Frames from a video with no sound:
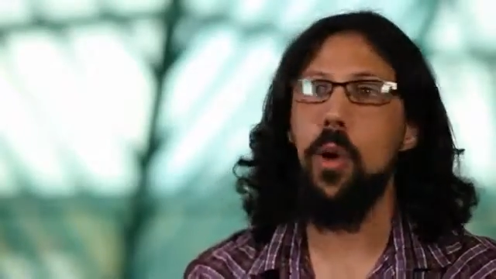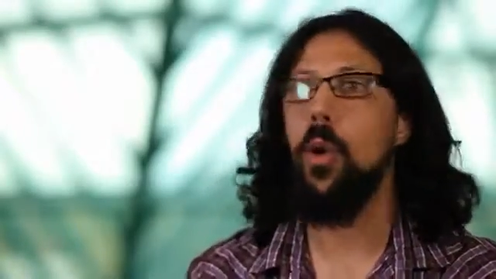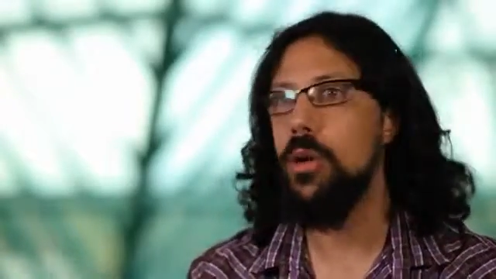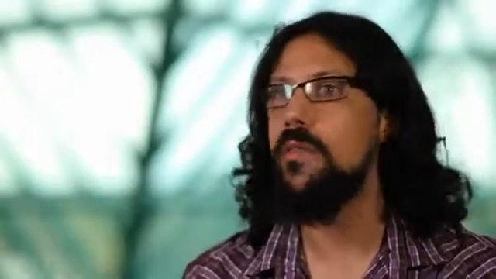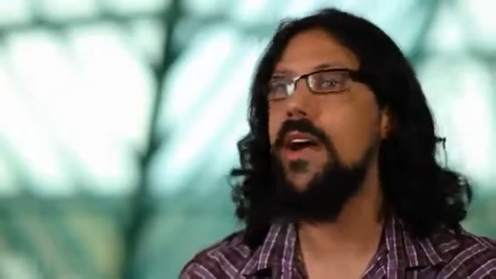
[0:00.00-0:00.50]

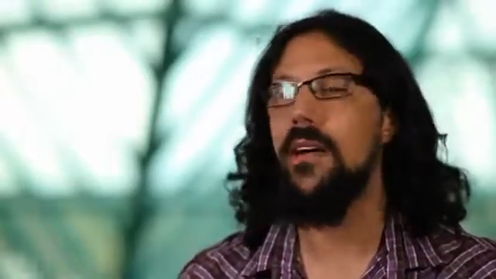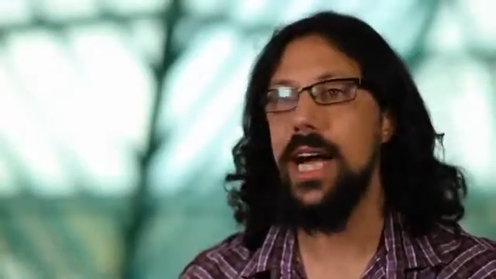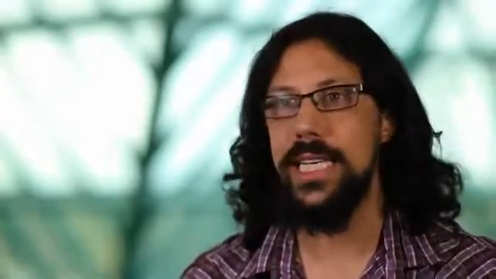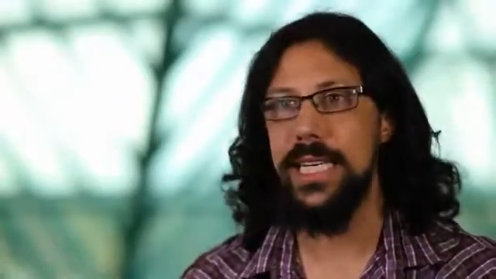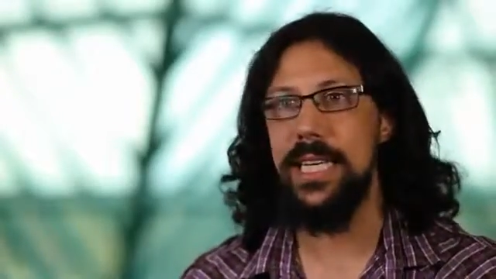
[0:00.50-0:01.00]
all of our
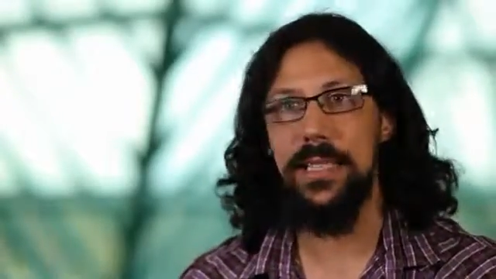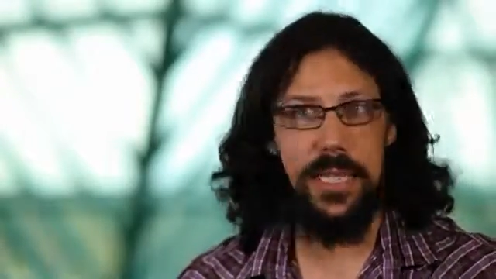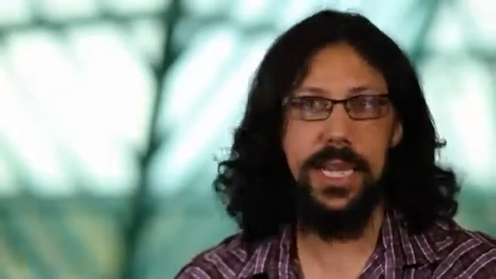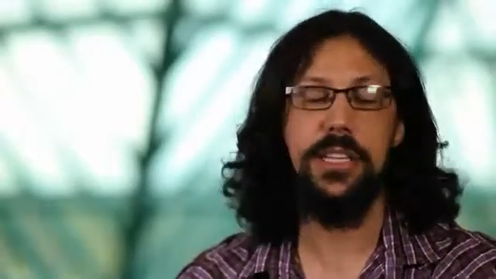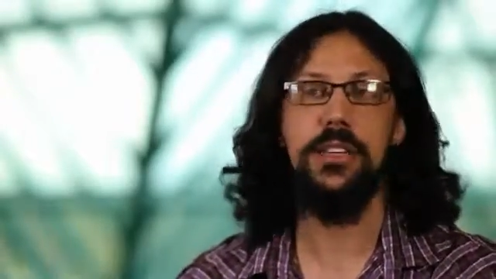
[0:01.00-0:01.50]
ideas
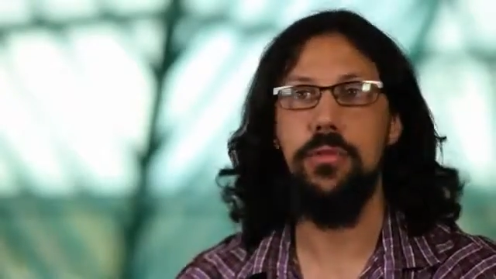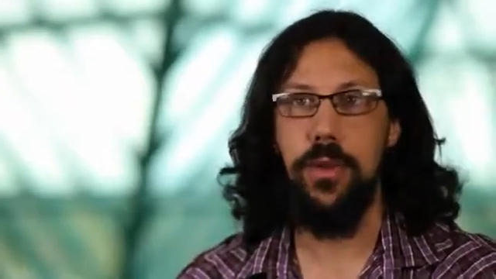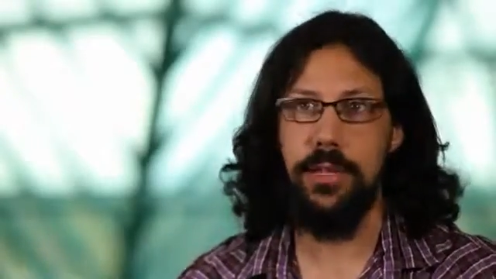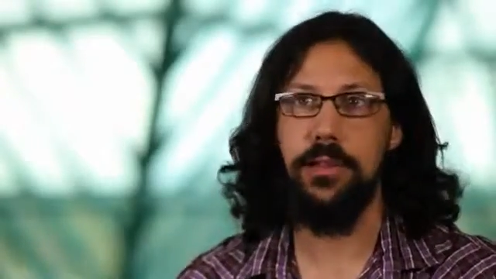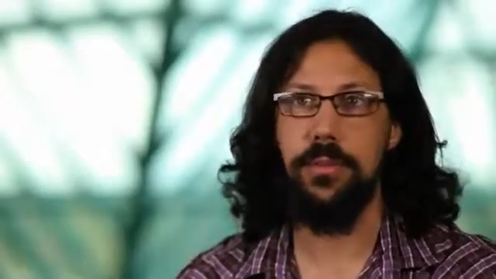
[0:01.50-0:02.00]
into
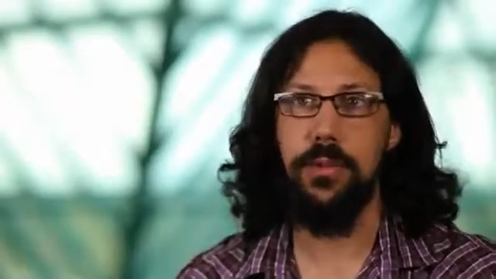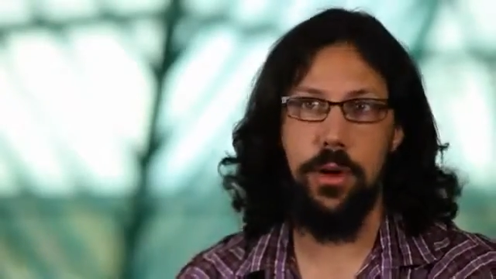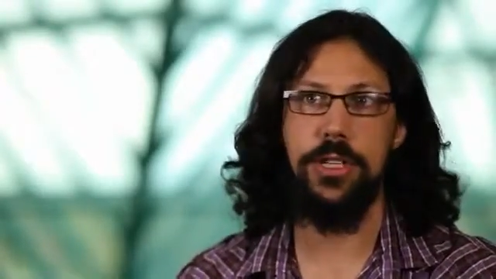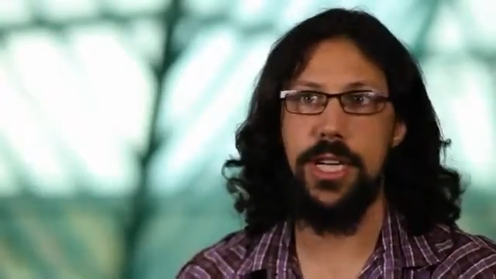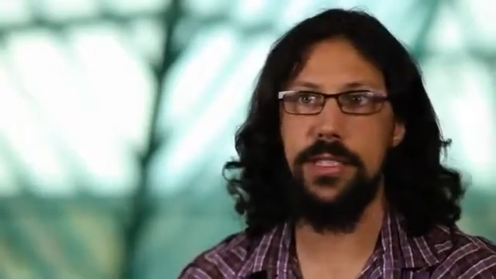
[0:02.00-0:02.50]
real
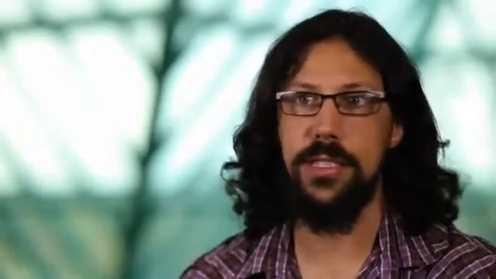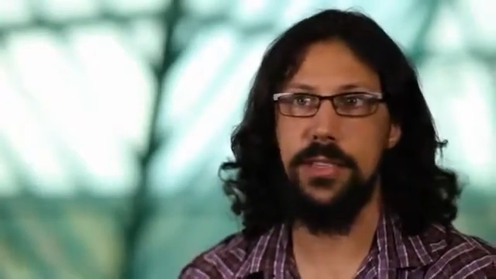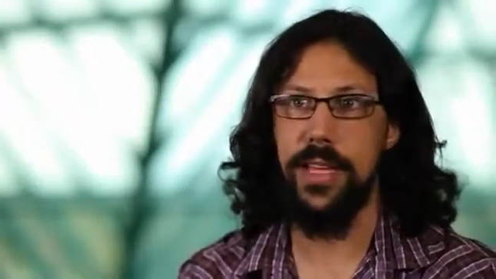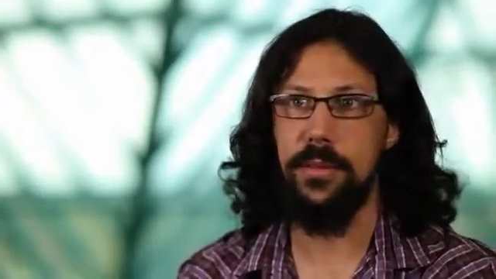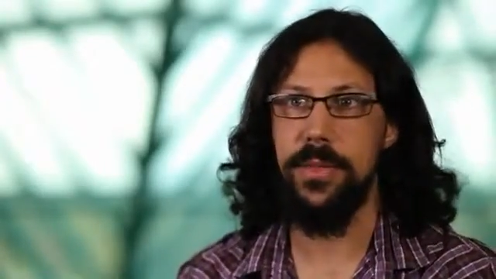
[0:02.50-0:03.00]
projects and
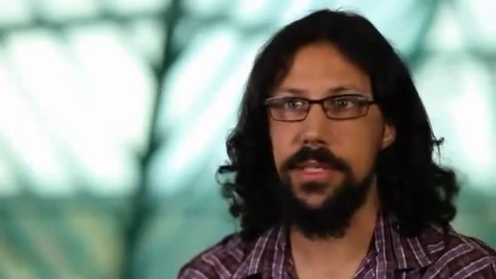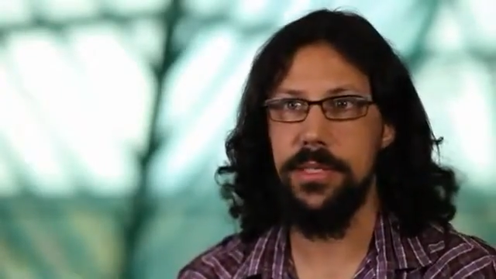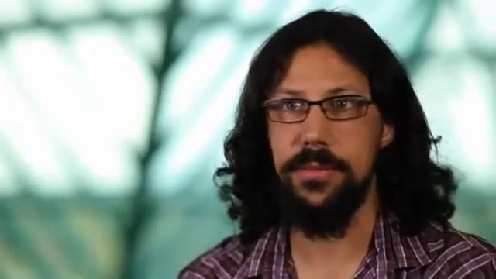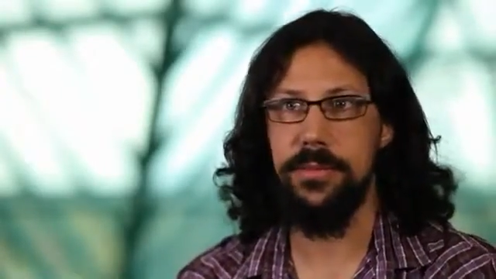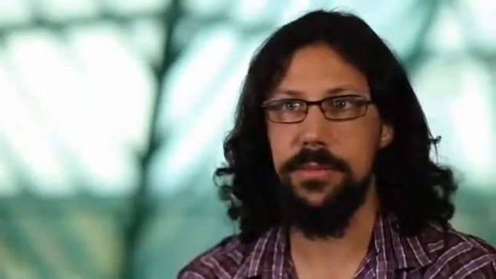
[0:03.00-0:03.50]
developments.